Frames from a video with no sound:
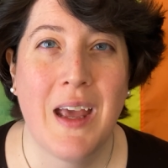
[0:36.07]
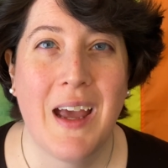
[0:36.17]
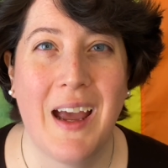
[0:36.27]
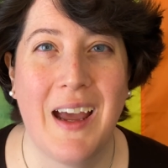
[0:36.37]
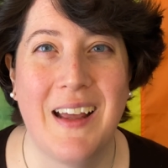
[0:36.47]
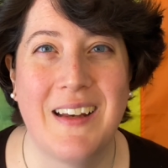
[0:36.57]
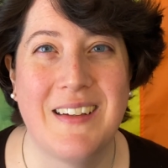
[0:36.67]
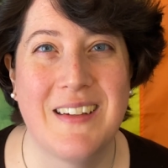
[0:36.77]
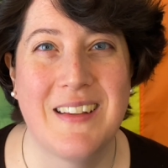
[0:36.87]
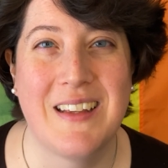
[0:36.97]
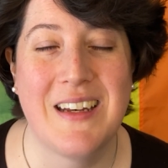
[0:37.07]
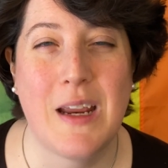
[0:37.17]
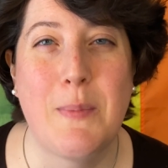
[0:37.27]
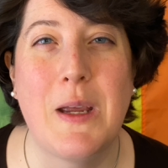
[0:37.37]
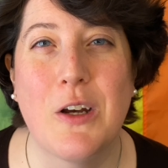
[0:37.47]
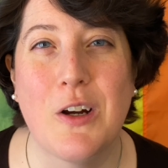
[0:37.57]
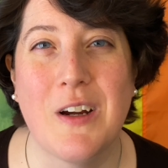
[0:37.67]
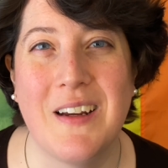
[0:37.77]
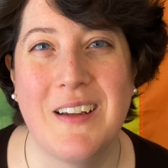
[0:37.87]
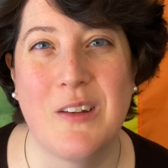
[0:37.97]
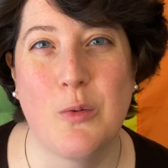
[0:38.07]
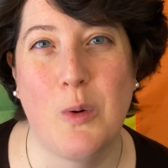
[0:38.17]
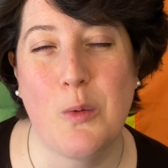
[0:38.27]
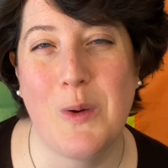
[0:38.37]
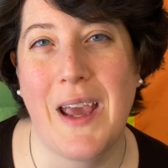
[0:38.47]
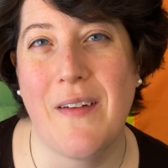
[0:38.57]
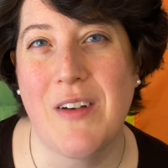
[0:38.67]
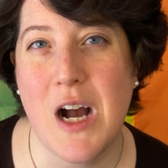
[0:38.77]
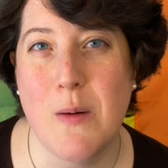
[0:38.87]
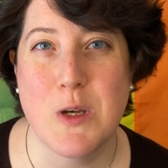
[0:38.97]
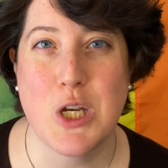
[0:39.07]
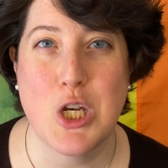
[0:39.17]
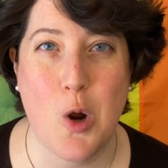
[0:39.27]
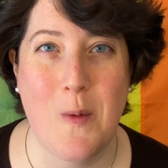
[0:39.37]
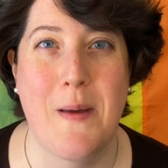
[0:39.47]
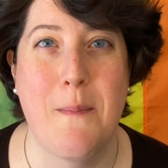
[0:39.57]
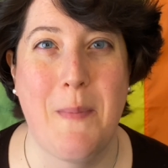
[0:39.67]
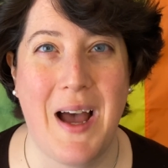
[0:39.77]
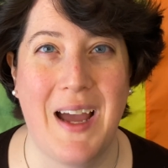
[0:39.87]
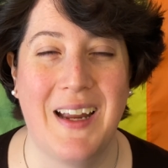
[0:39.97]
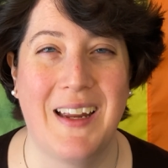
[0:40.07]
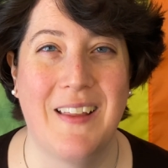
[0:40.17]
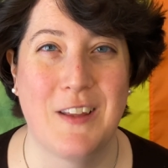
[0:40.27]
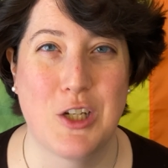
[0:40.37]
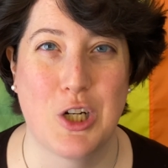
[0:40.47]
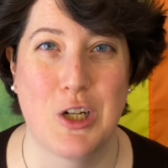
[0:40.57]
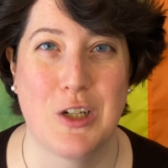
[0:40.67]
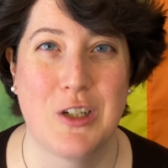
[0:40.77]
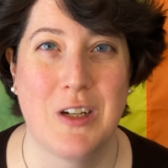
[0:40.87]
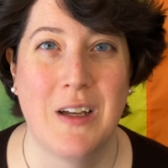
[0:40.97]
and the name Peter is what we have come to know him by in the church.